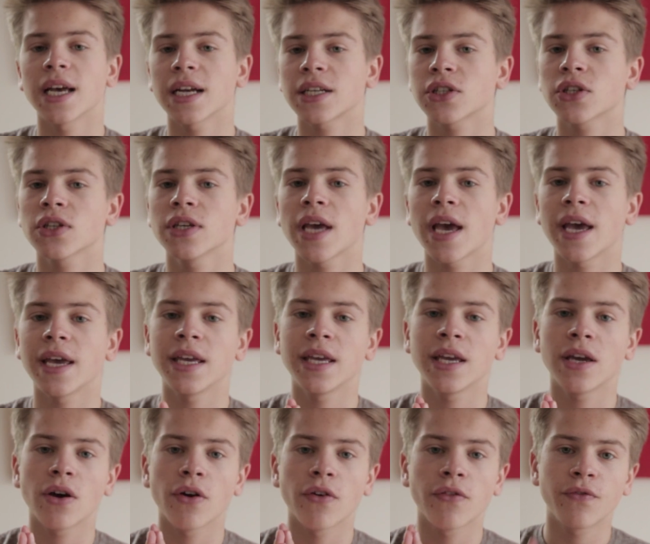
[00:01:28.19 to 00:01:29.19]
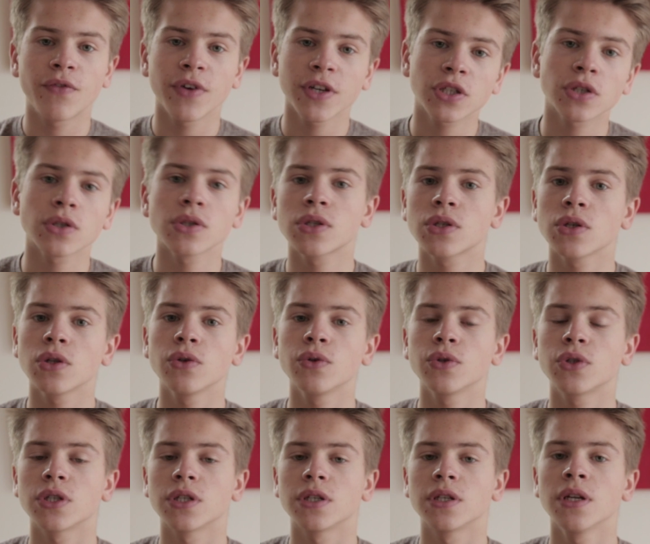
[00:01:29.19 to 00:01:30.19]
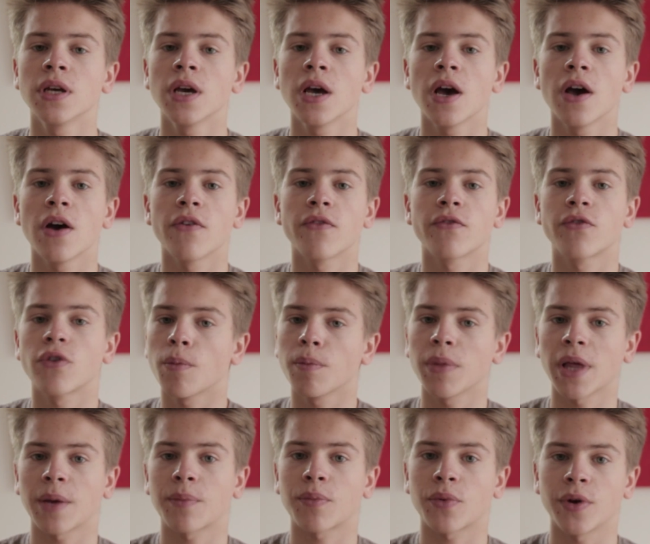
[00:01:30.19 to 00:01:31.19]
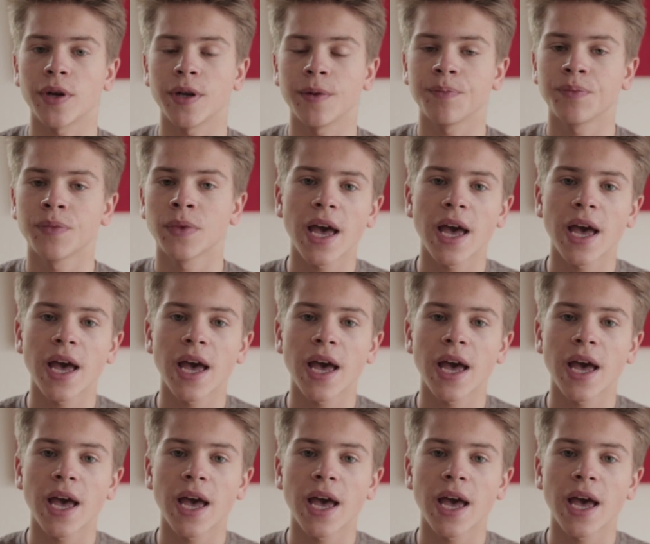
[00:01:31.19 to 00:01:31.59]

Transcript: actually a official solution from BlackBerry.